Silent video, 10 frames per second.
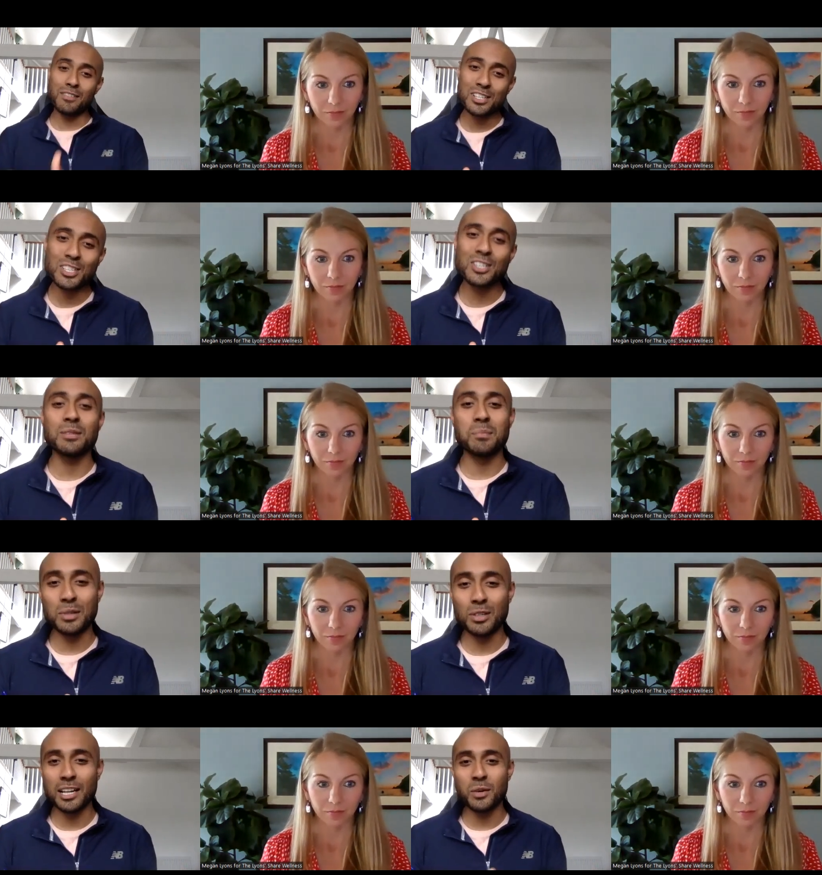Speaker 1: is a good blue
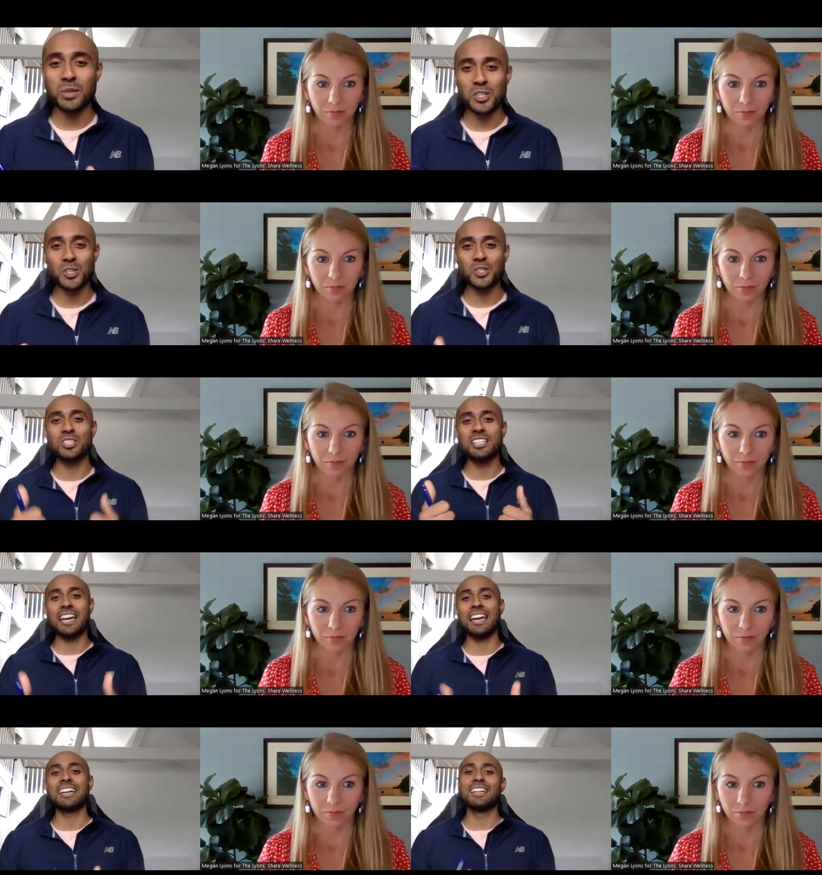light which you should
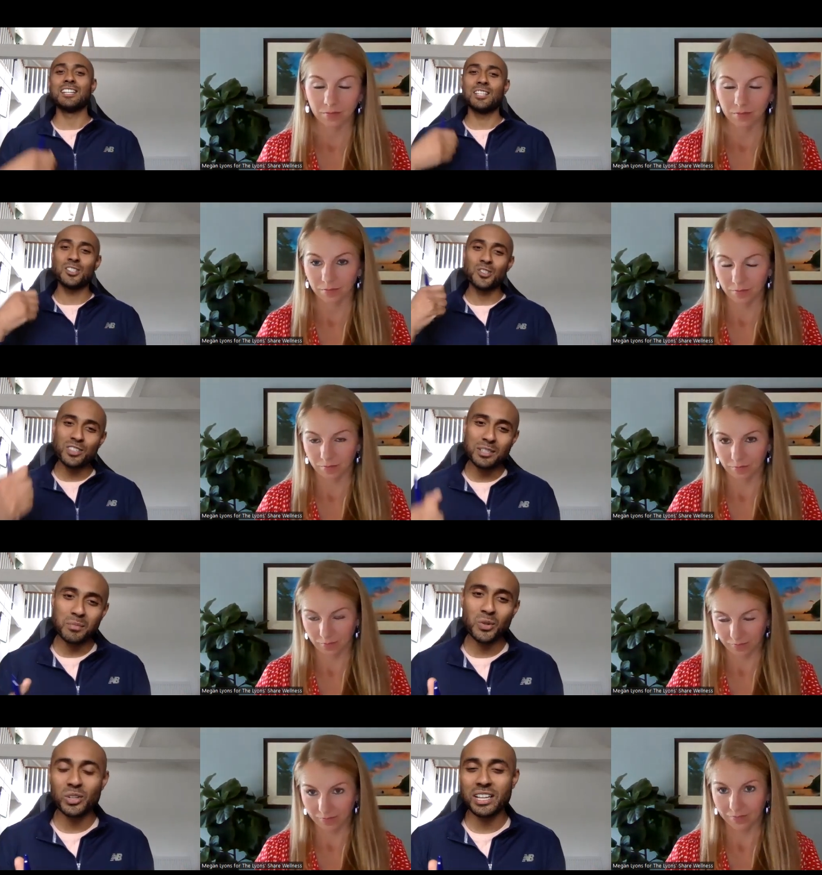get during the
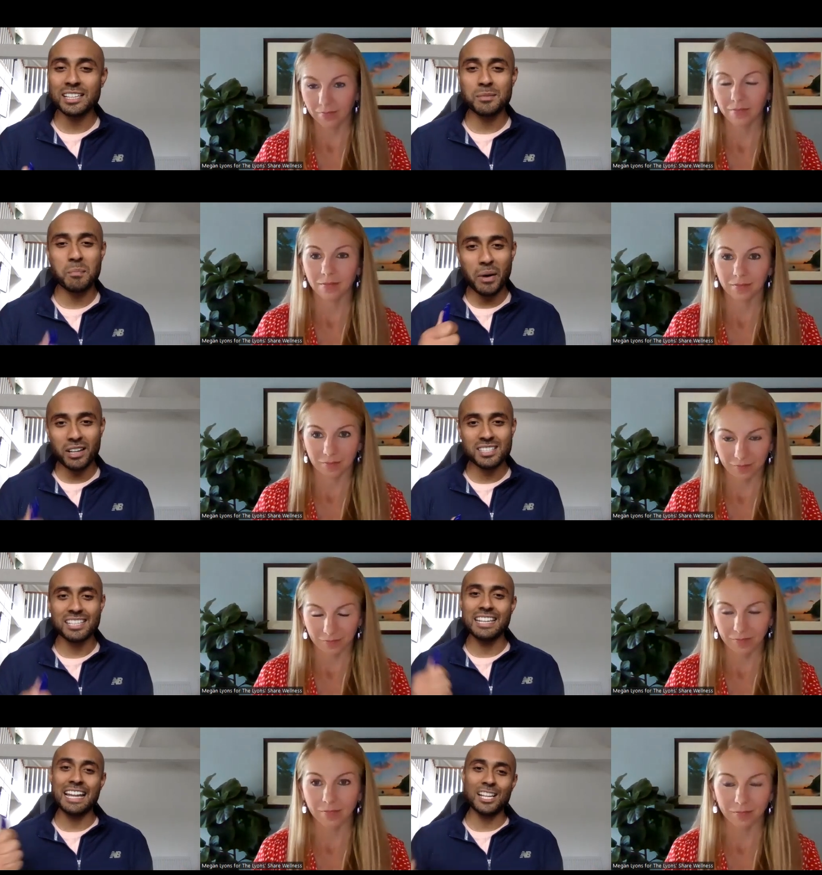mornings, but
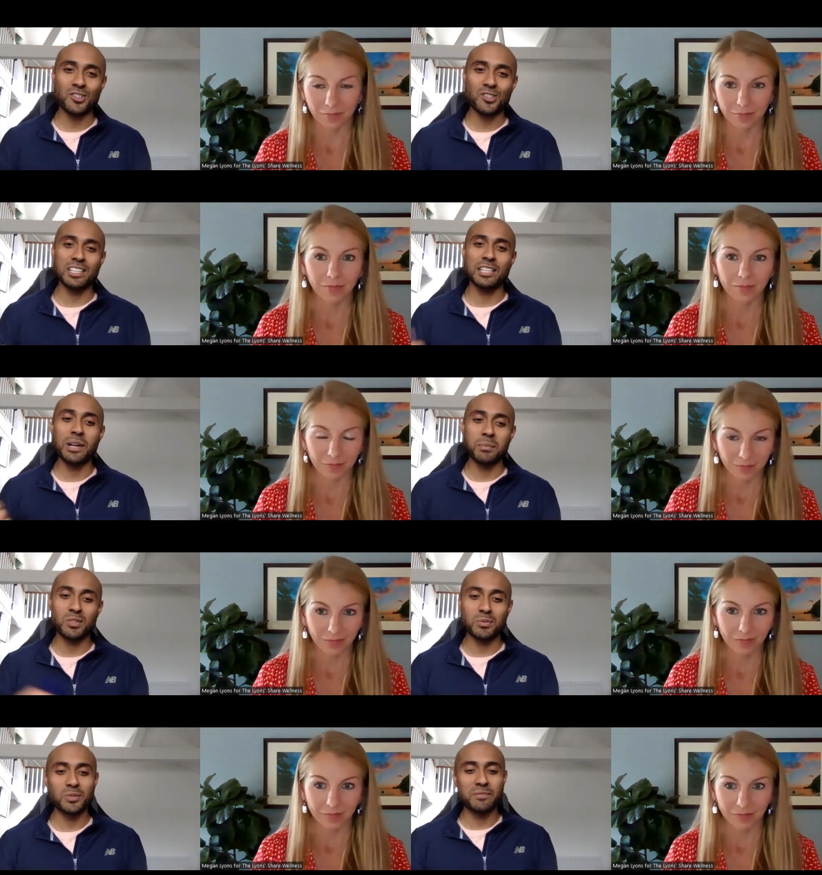naturally where
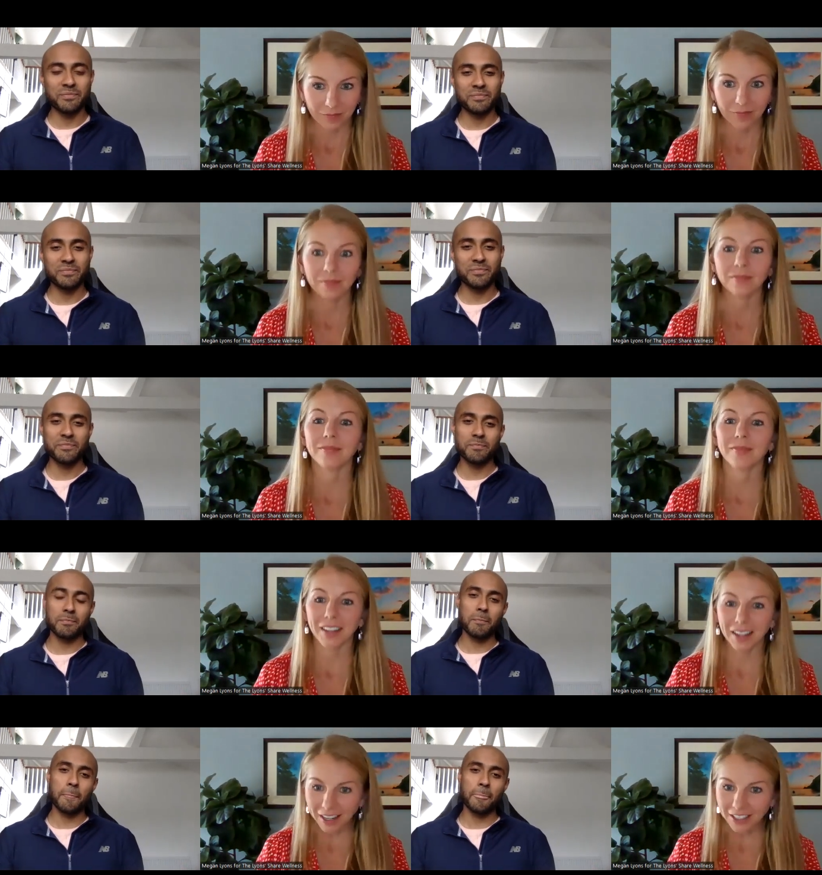possible.
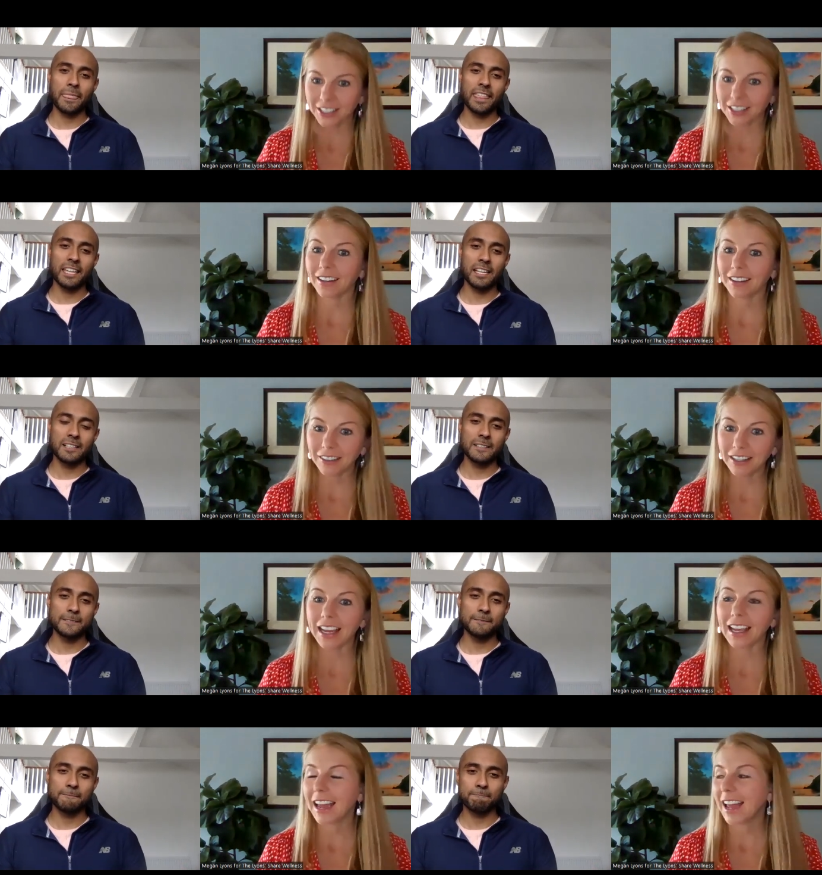
Speaker 2: Gotcha.
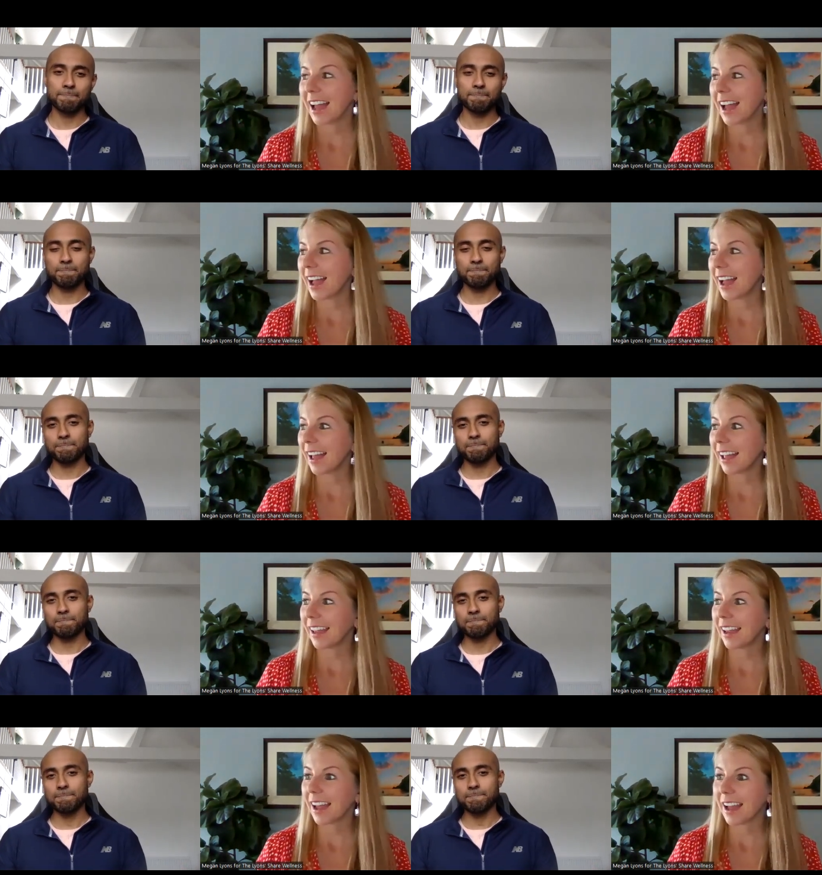Okay.
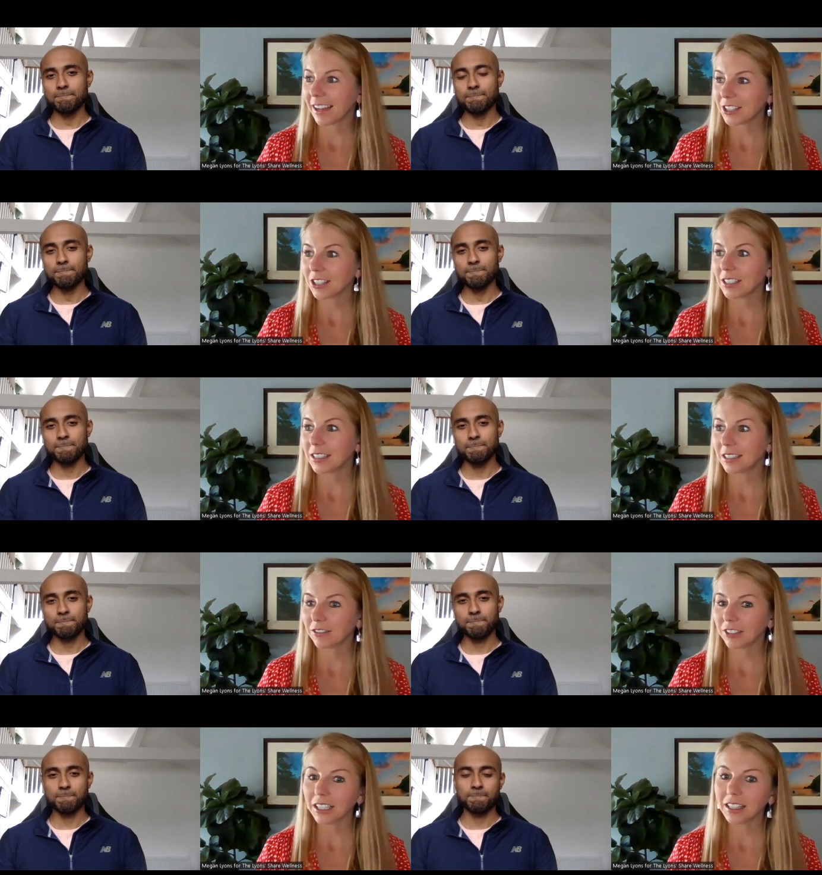I actually
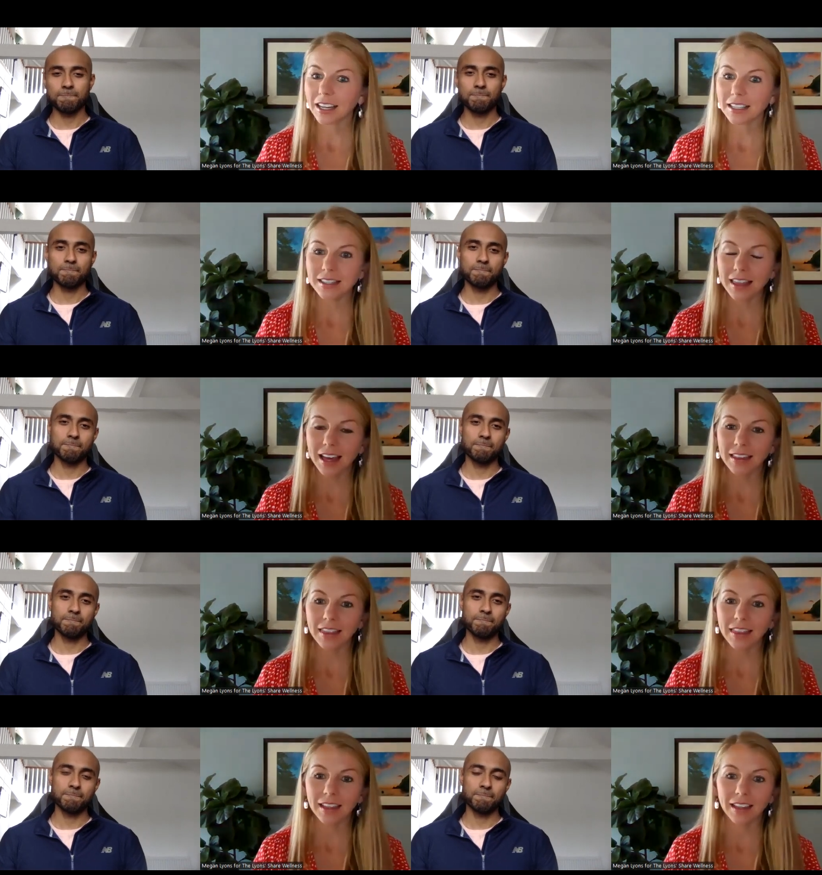didn't realize that
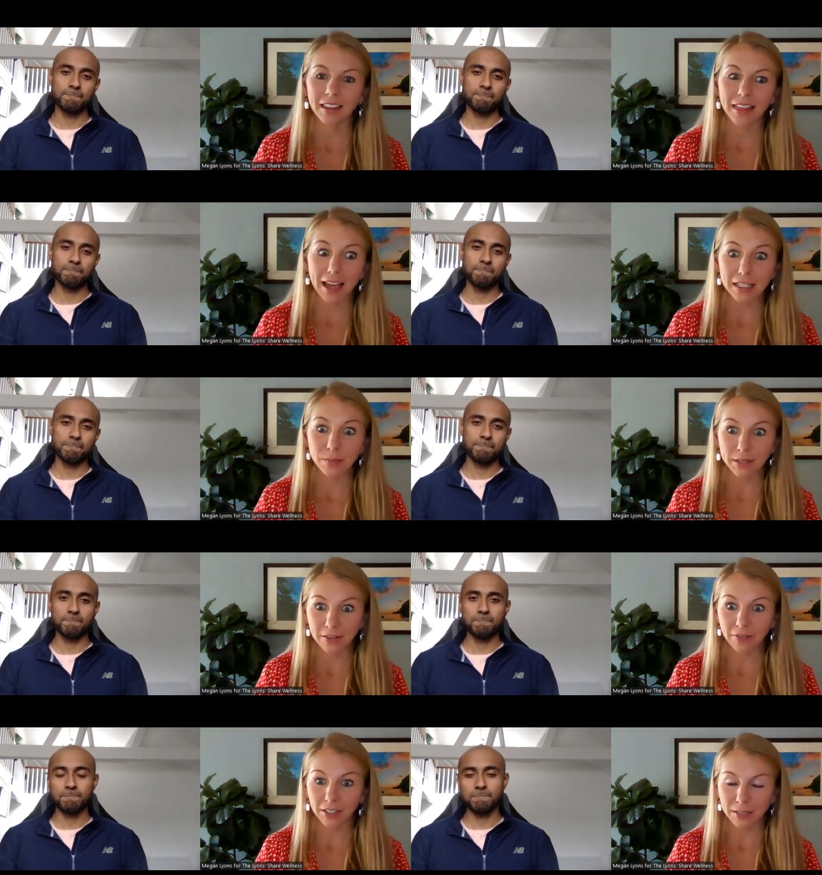the that
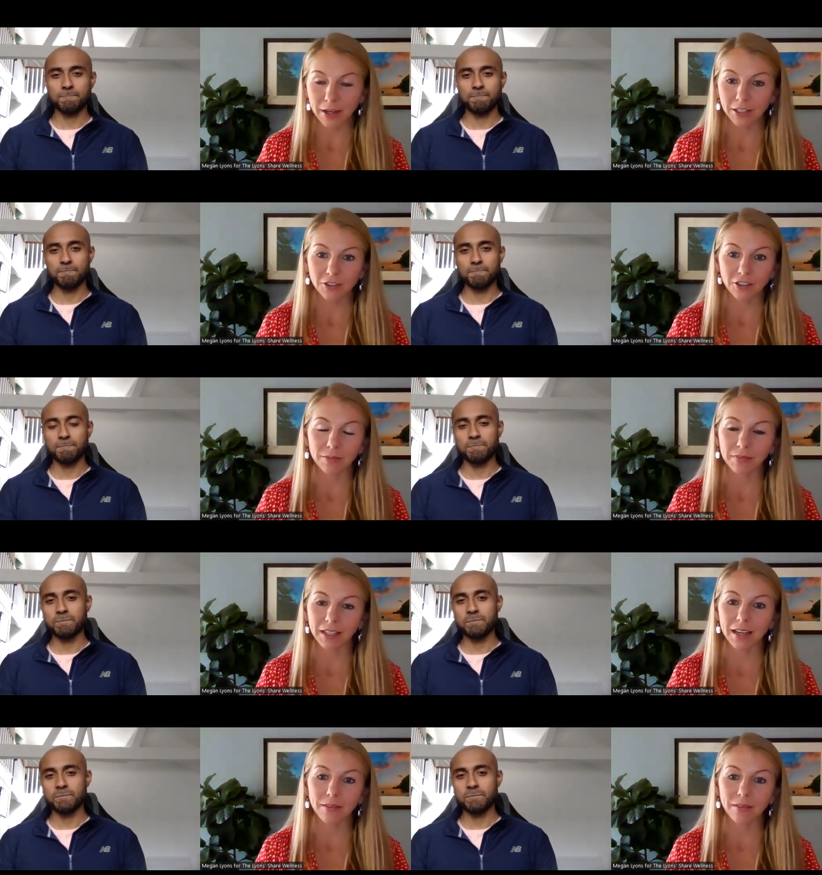specific spectrum